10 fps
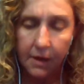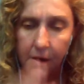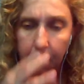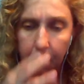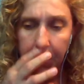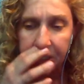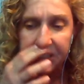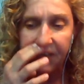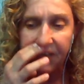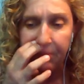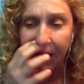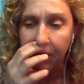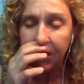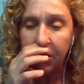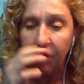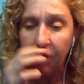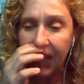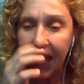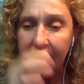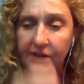which is even better. But you know, if you
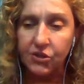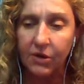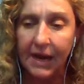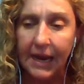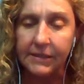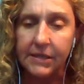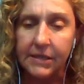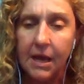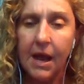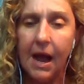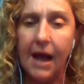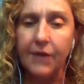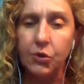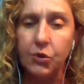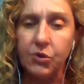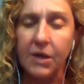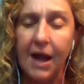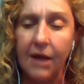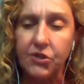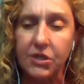can't get your hands on
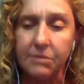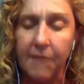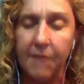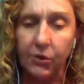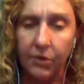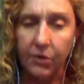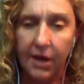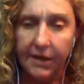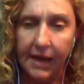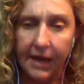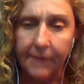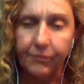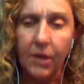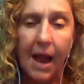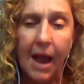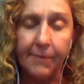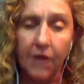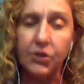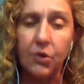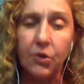Nutricology's microchitosan, I'm
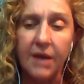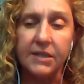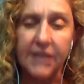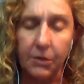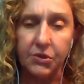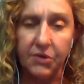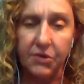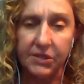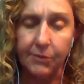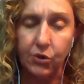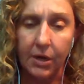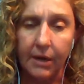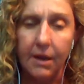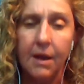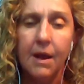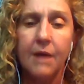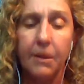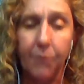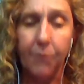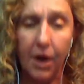telling you, chitosan will do the same trick.
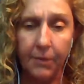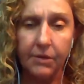Now,